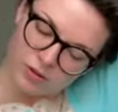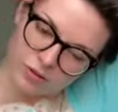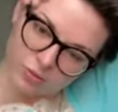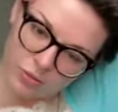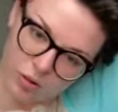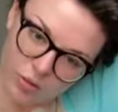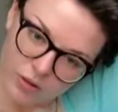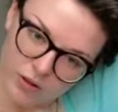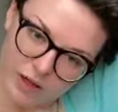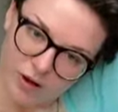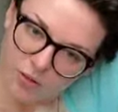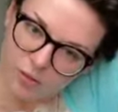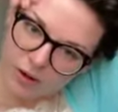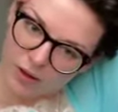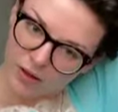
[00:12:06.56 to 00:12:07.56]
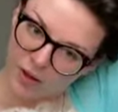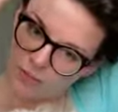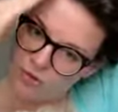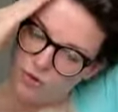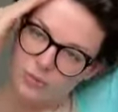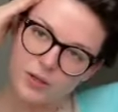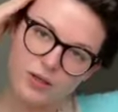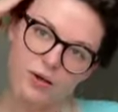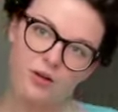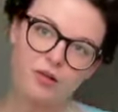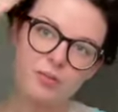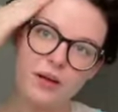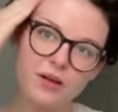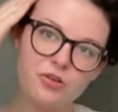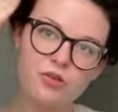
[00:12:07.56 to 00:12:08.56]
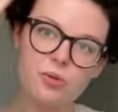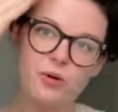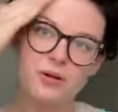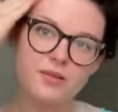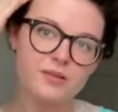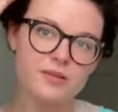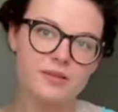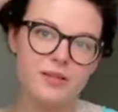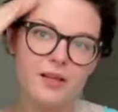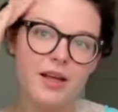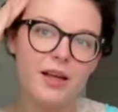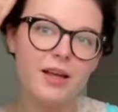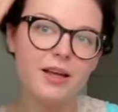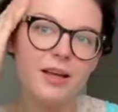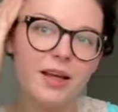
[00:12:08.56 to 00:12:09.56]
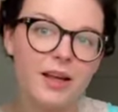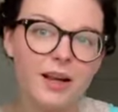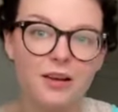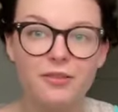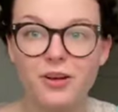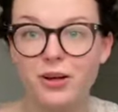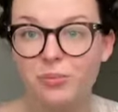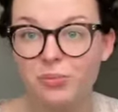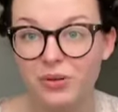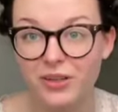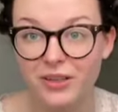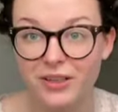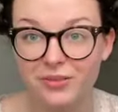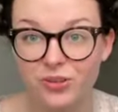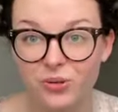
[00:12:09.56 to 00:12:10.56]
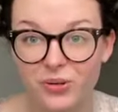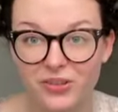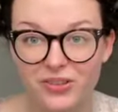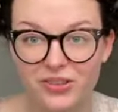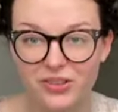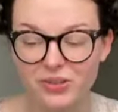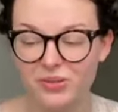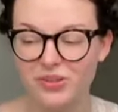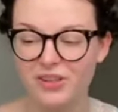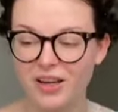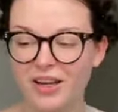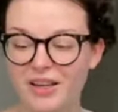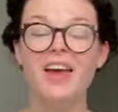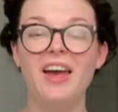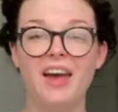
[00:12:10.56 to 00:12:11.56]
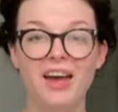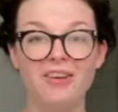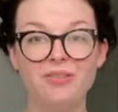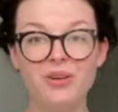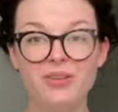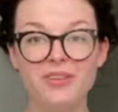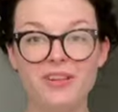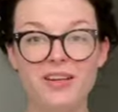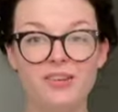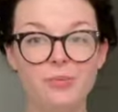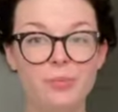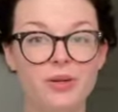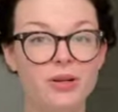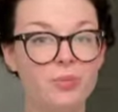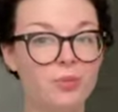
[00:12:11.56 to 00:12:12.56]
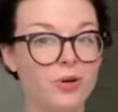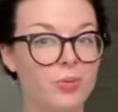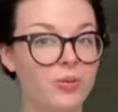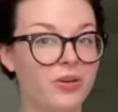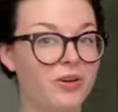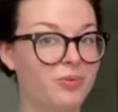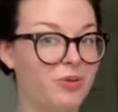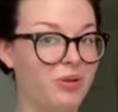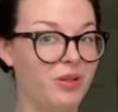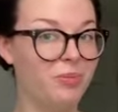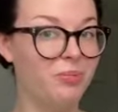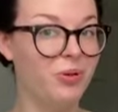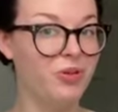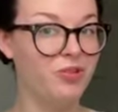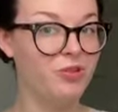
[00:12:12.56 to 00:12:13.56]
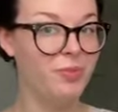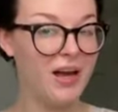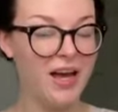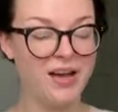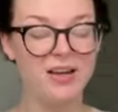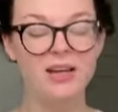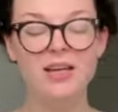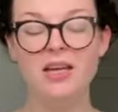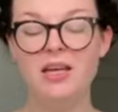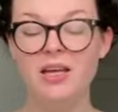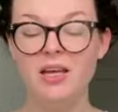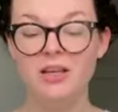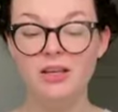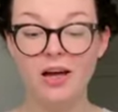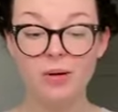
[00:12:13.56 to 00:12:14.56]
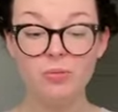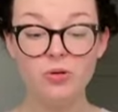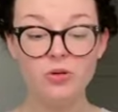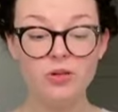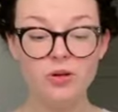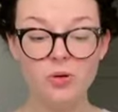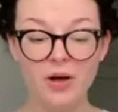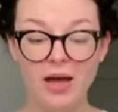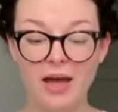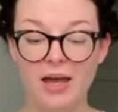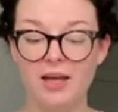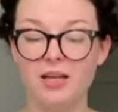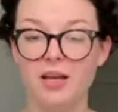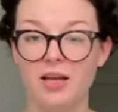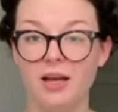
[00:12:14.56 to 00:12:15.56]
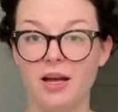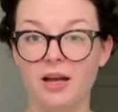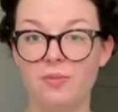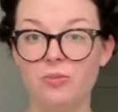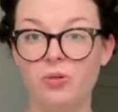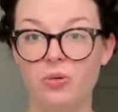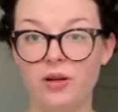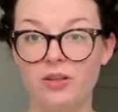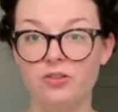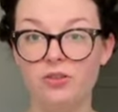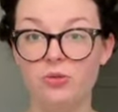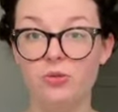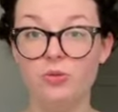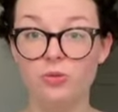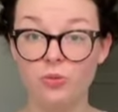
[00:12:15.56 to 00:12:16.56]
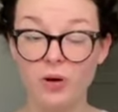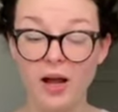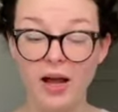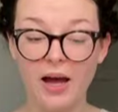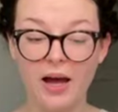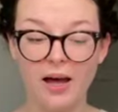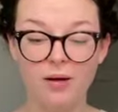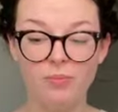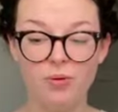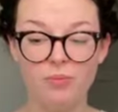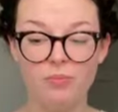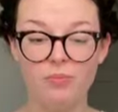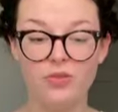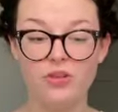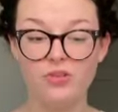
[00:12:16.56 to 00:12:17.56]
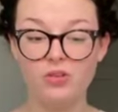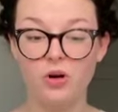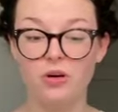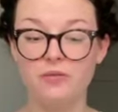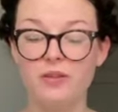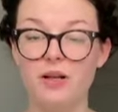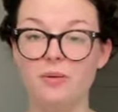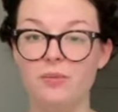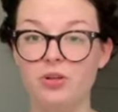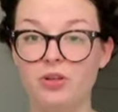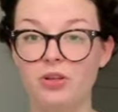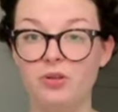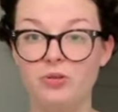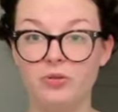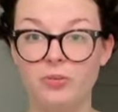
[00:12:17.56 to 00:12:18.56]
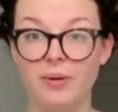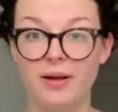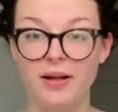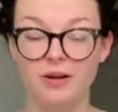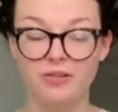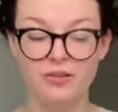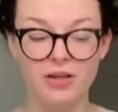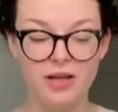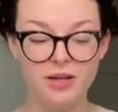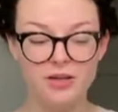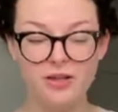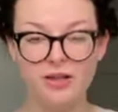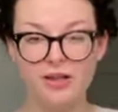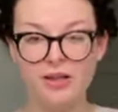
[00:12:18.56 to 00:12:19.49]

poking out while I'm doing all my chores today, and I've got plenty of chores to do today. Everything has been appropriately pushed back. Now I'm going to go ahead and I'm going to grab the scarf that I'm going to use for my hair today.